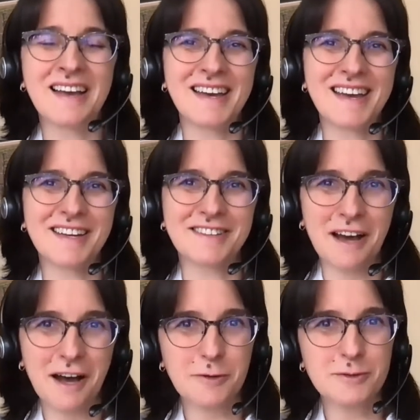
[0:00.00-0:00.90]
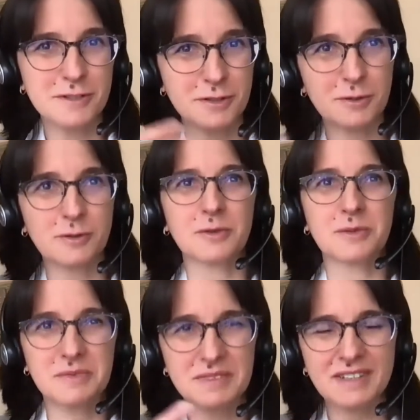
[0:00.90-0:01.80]
and how
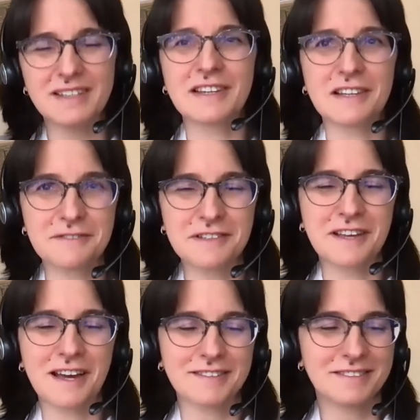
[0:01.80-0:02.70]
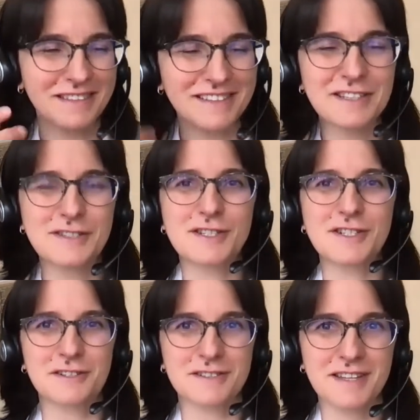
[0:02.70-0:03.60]
to live in that in the
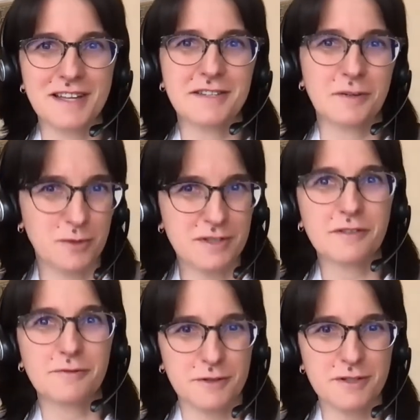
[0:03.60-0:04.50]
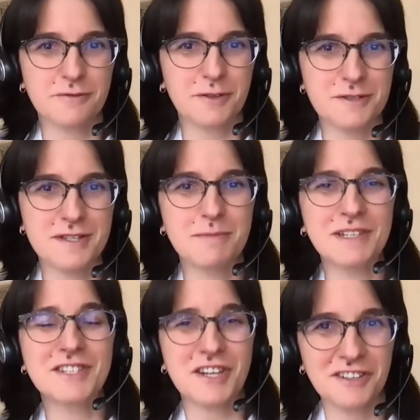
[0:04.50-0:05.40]
digital setting was at first, of course, a
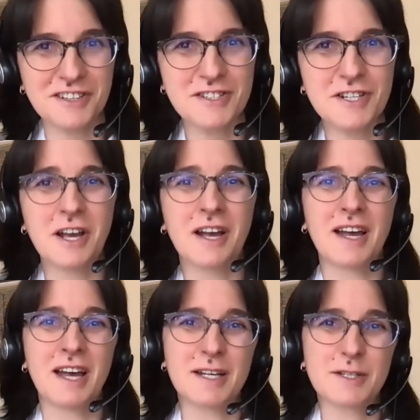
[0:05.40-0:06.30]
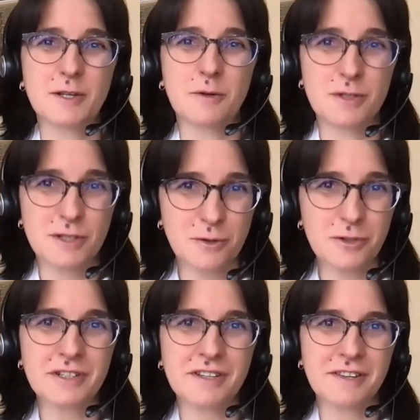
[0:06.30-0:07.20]
big challenge. So
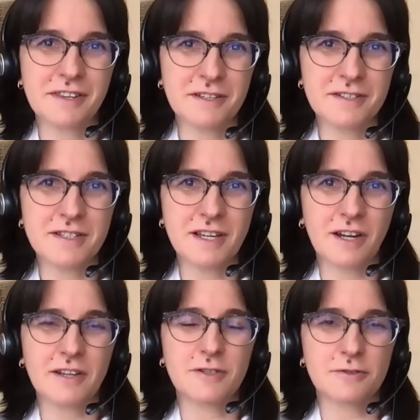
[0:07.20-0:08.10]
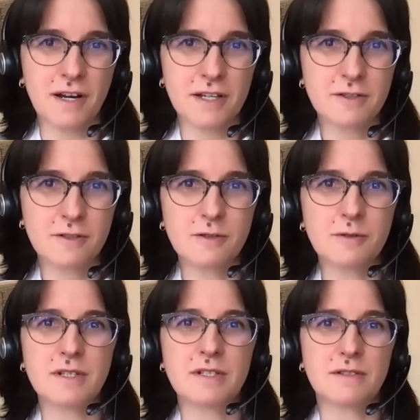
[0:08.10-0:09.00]
certain things that I tried to
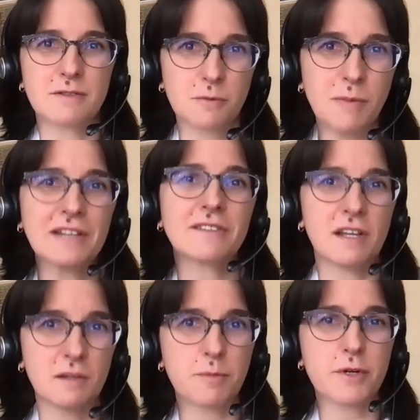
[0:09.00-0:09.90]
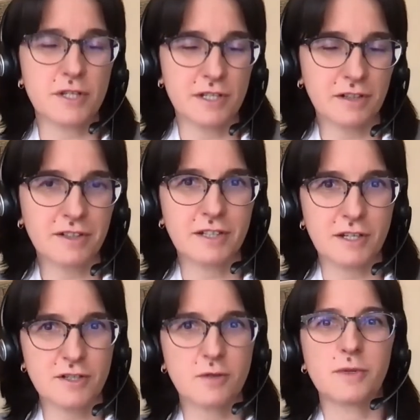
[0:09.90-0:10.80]
do is to maintain personal
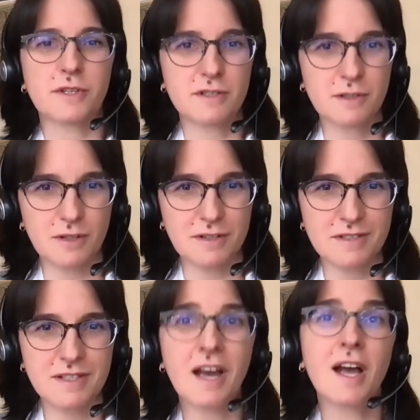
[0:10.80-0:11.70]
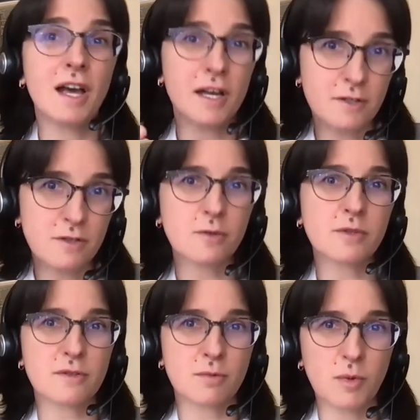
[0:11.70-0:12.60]
connection with the students. As
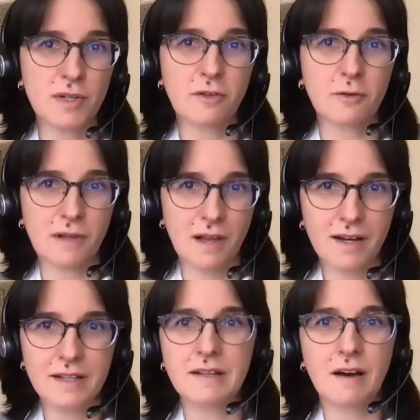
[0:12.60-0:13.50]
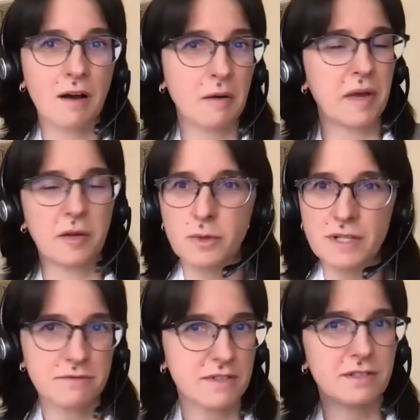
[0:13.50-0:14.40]
soon as we went online and
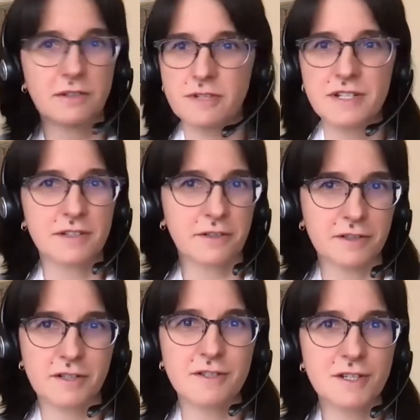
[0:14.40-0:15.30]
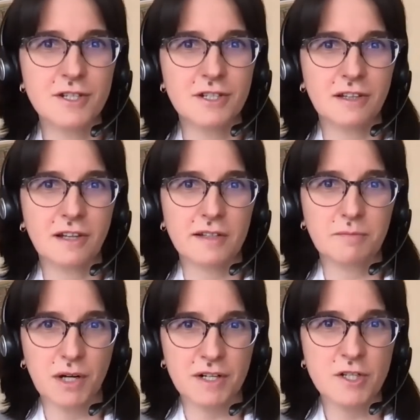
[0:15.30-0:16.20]
we restarted teaching in late
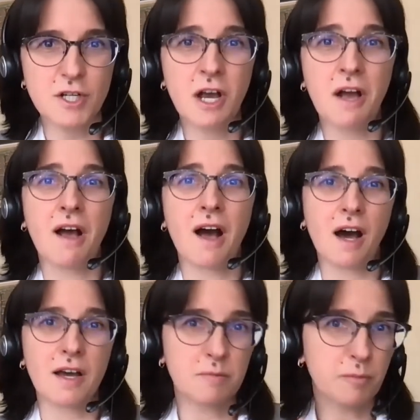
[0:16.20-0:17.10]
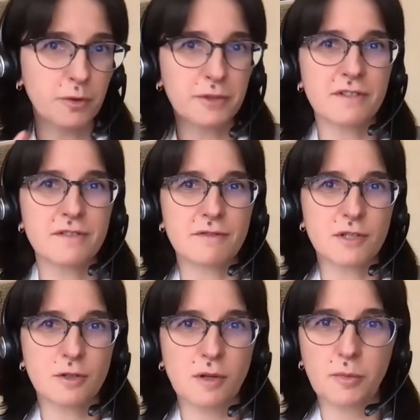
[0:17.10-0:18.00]
March, I booked
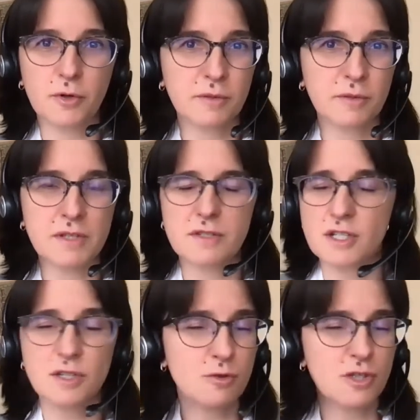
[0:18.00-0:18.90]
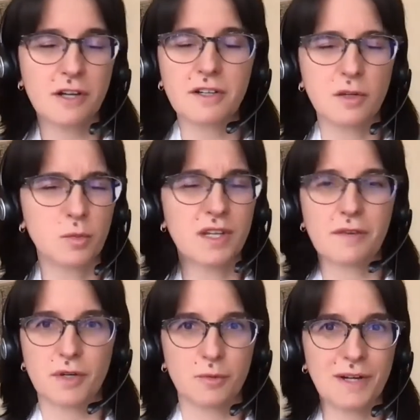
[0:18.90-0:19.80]
individual appointments just to check in with
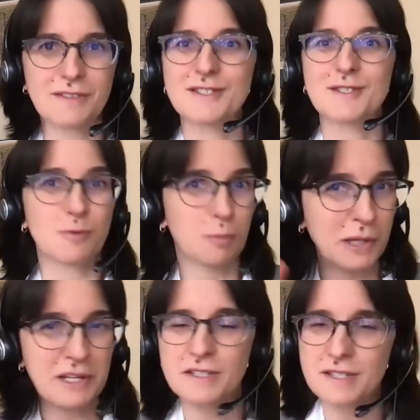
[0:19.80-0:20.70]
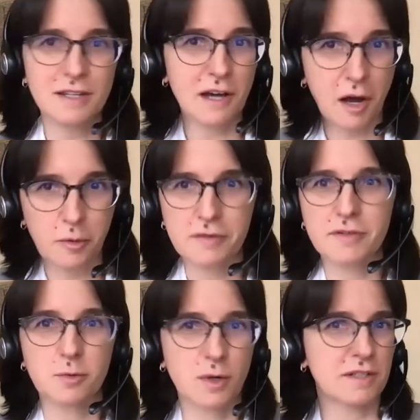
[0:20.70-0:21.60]
everyone, just to plain see how
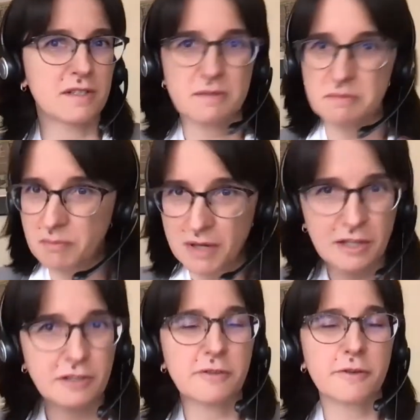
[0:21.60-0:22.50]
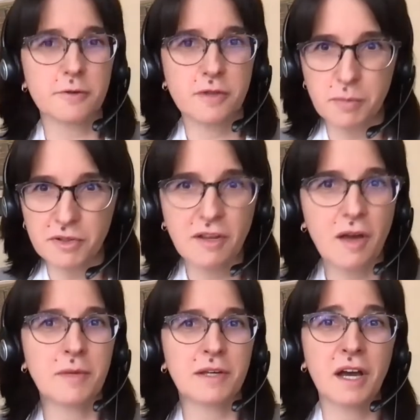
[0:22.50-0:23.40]
everyone is making it through the
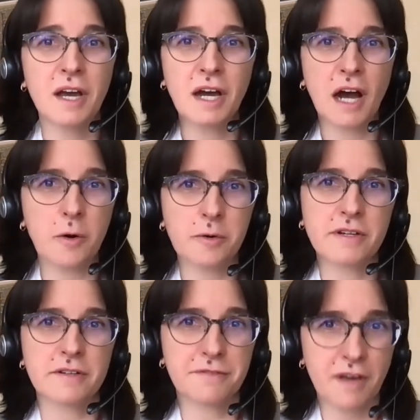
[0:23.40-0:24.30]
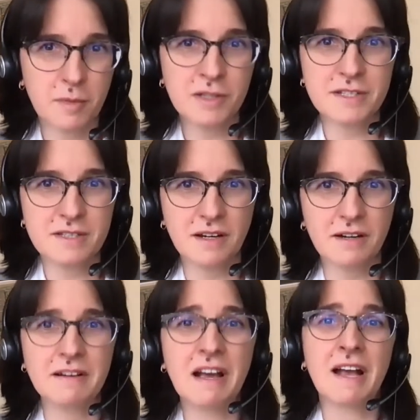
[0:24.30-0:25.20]
pandemic, how their families
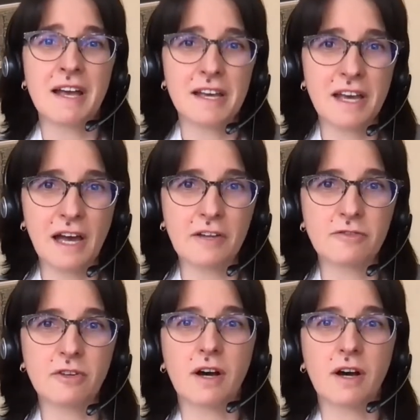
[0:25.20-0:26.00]
are. And